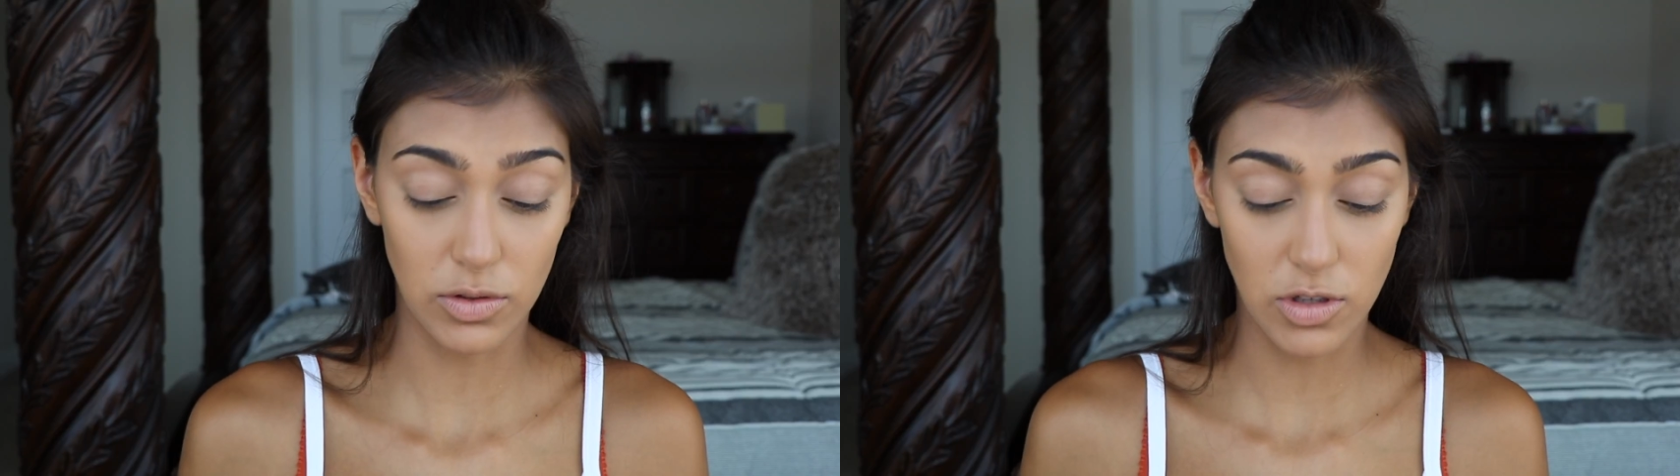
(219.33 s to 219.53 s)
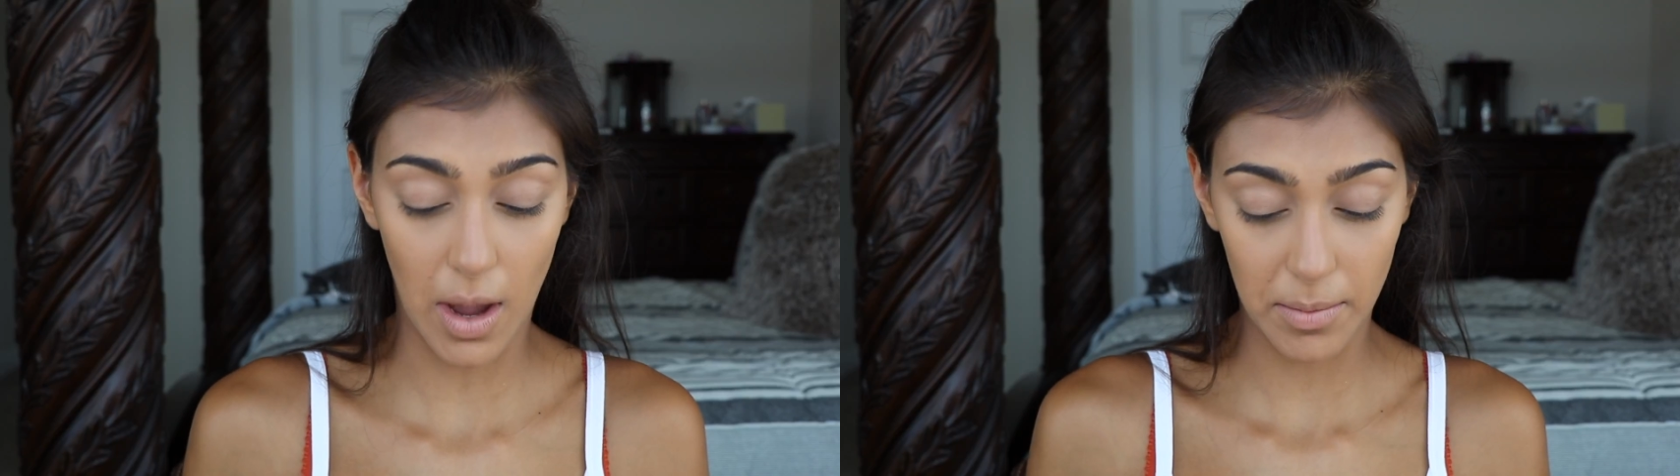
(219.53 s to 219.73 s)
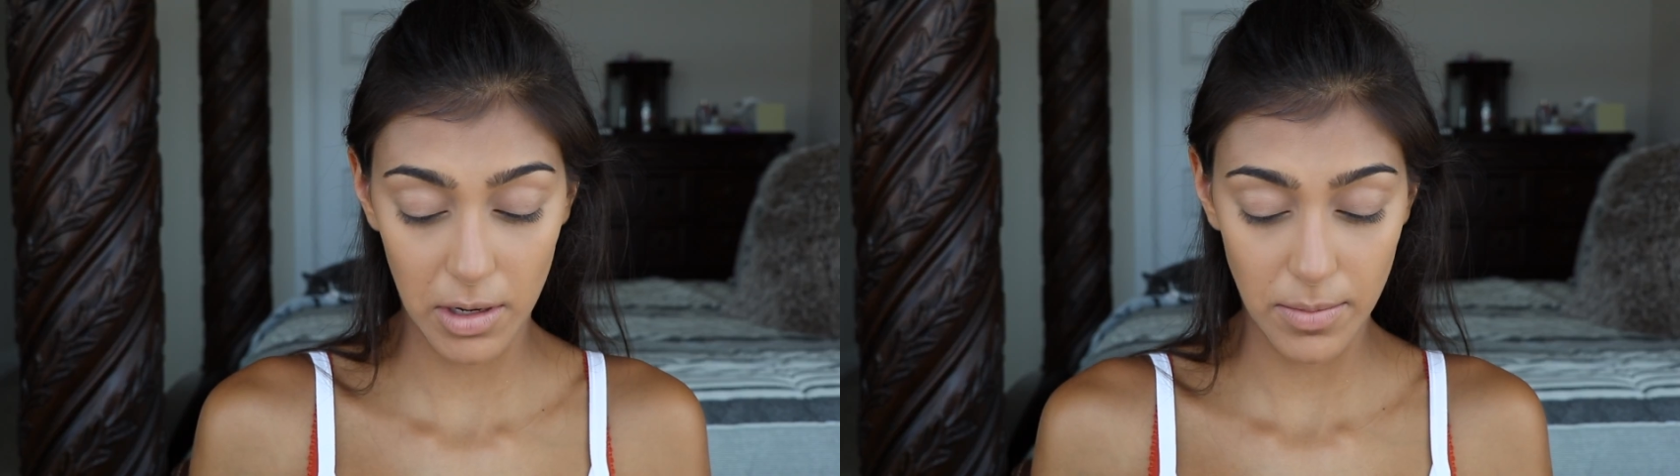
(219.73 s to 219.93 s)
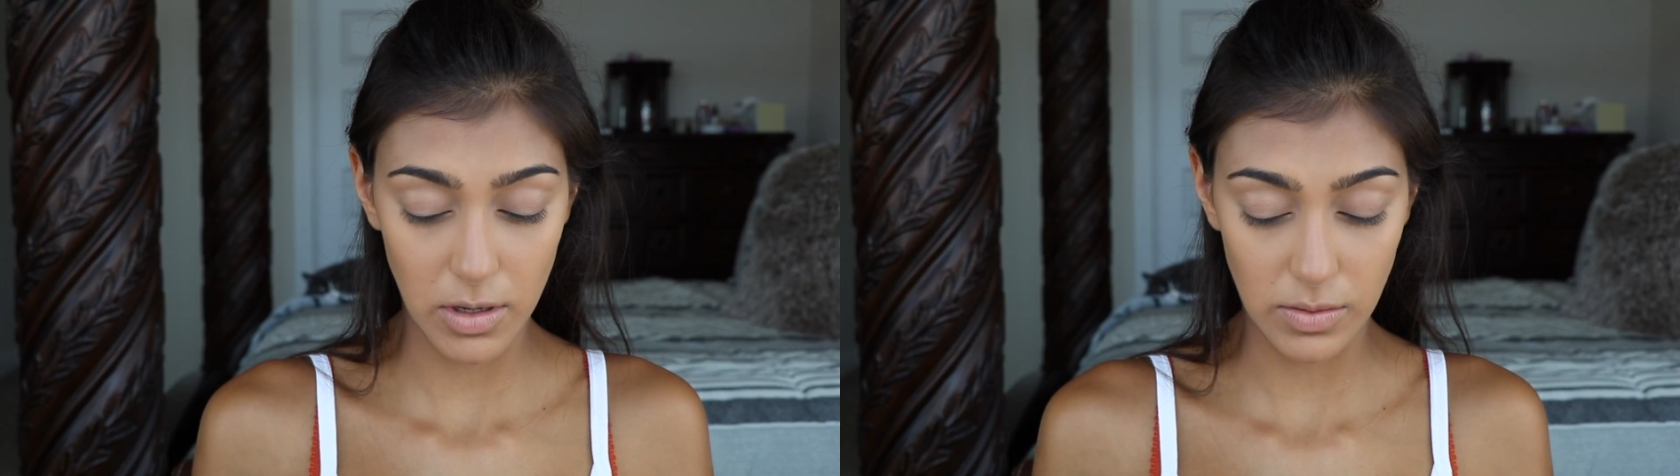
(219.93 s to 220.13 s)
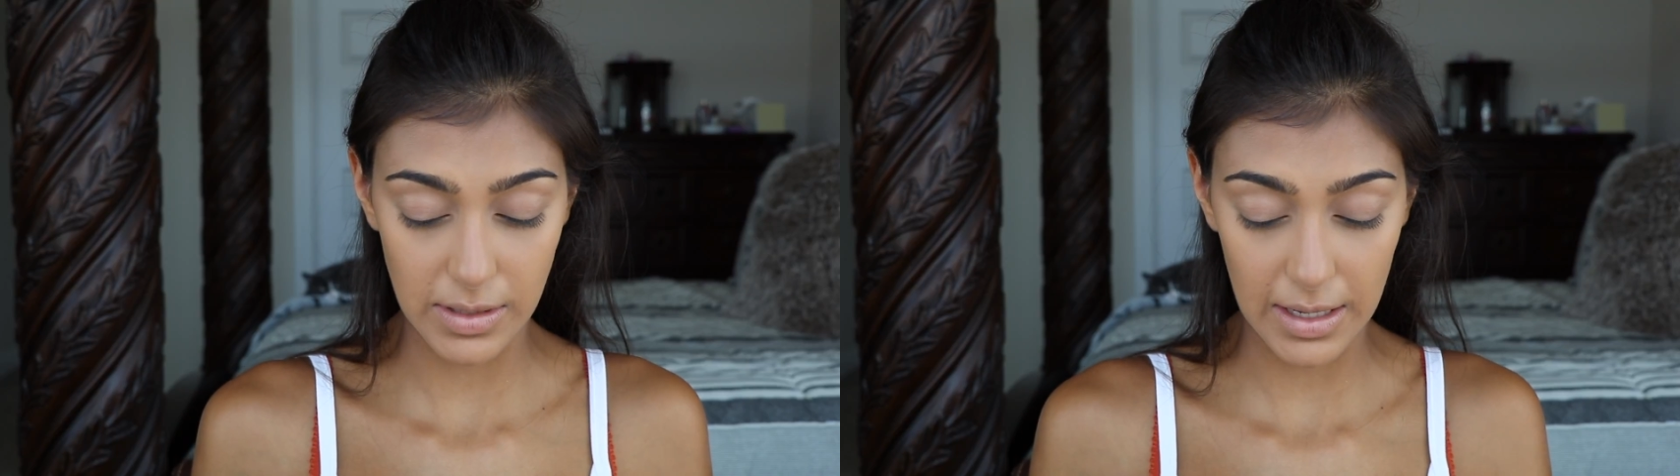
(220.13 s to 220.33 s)
so I'm going to be
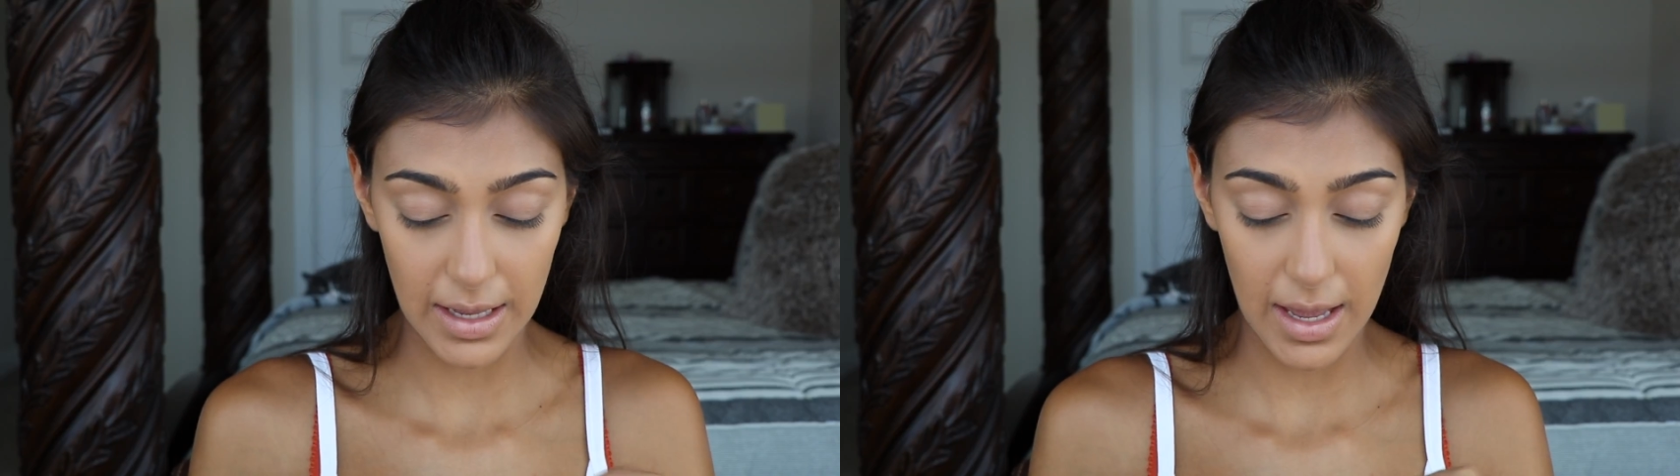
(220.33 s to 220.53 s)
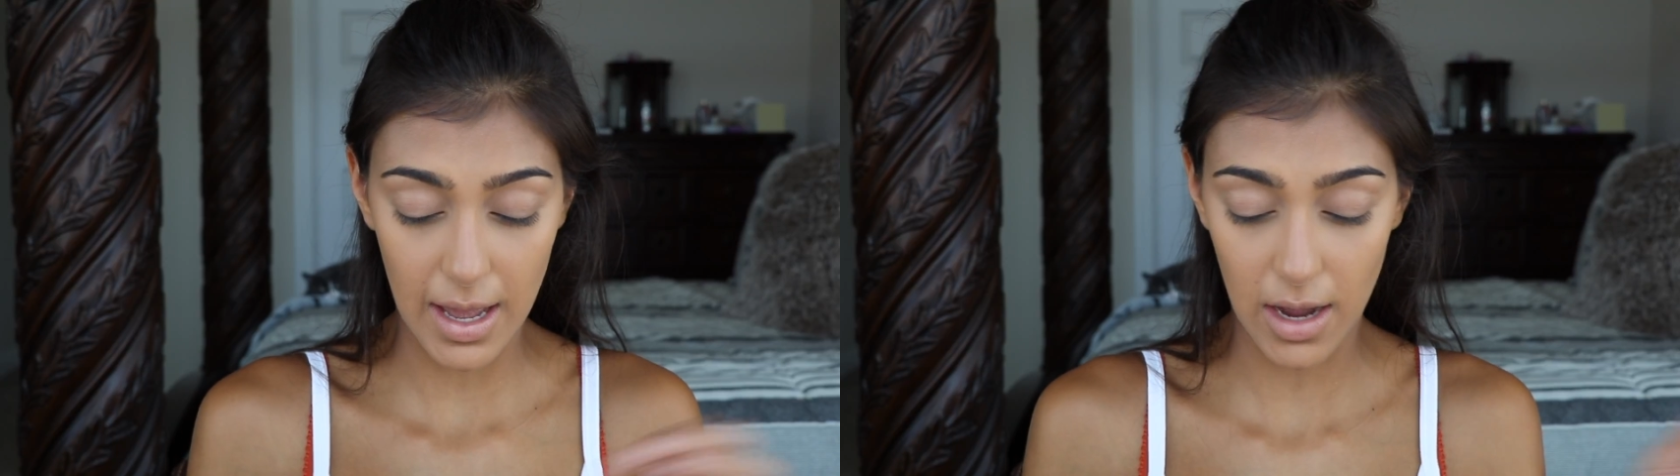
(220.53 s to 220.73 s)
using